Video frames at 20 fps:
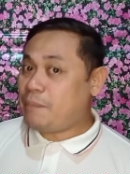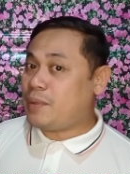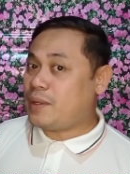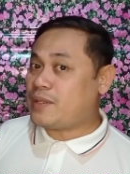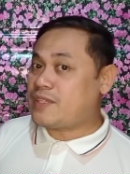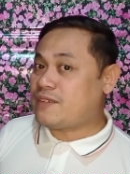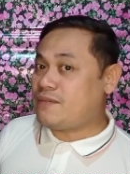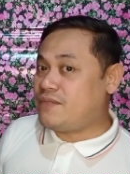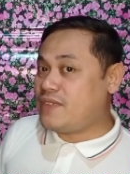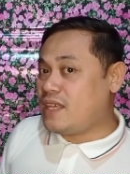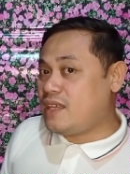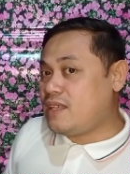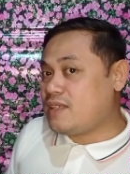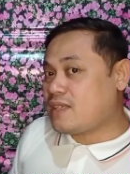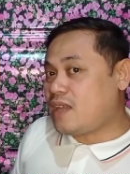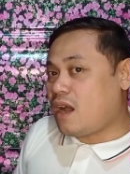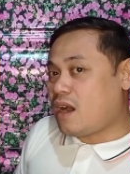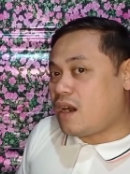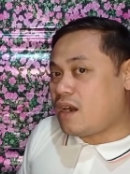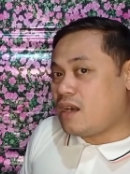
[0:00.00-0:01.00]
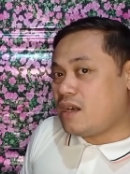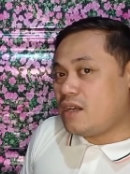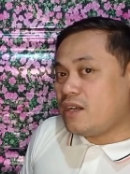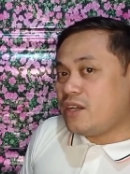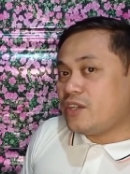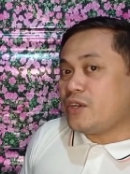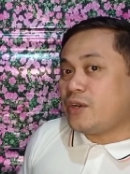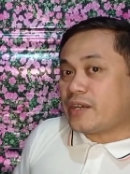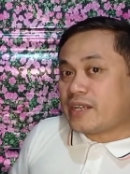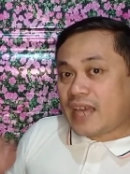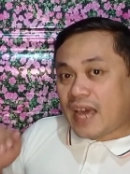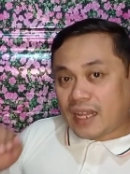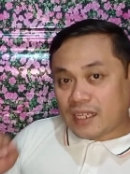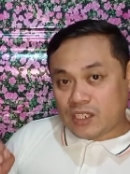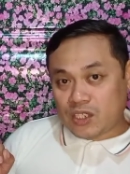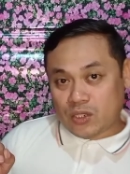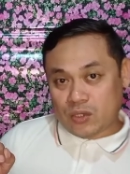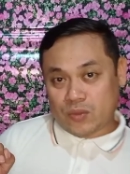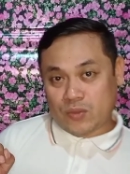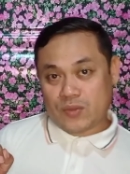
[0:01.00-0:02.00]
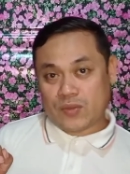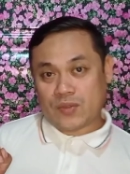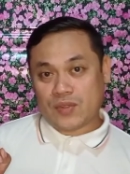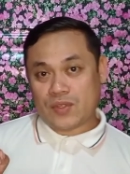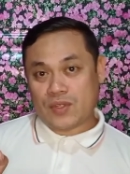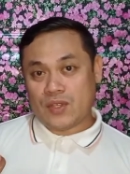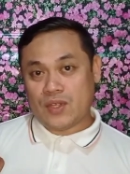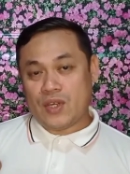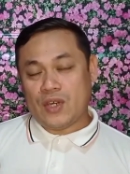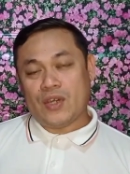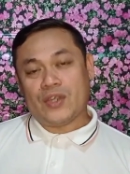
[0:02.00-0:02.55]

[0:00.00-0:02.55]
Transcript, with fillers: Examples of these are your calculus,